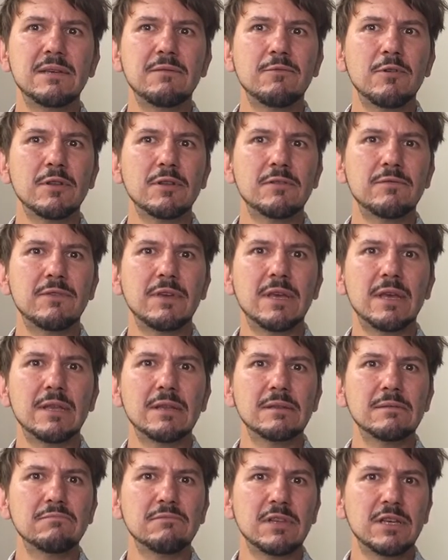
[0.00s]
what we
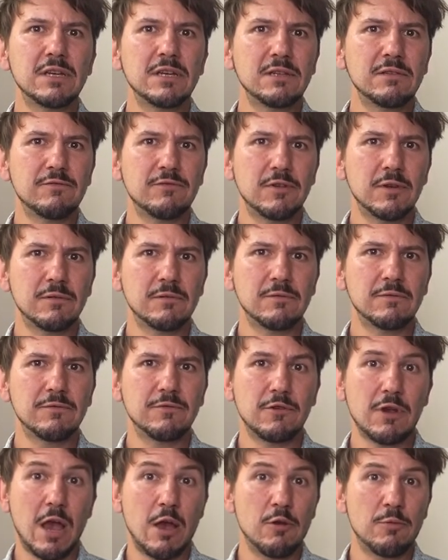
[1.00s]
can learn
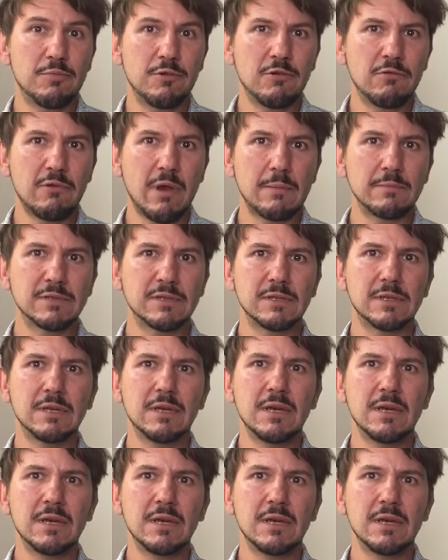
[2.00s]
for our programs.